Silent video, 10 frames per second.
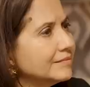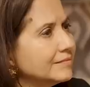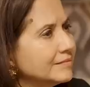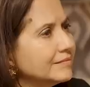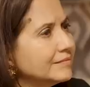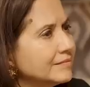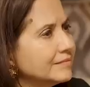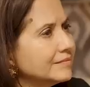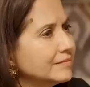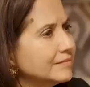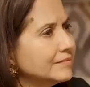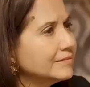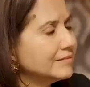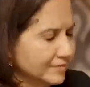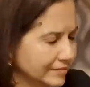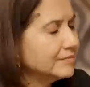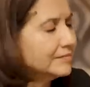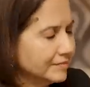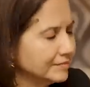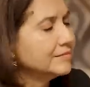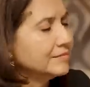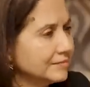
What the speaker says: of the industry that we are.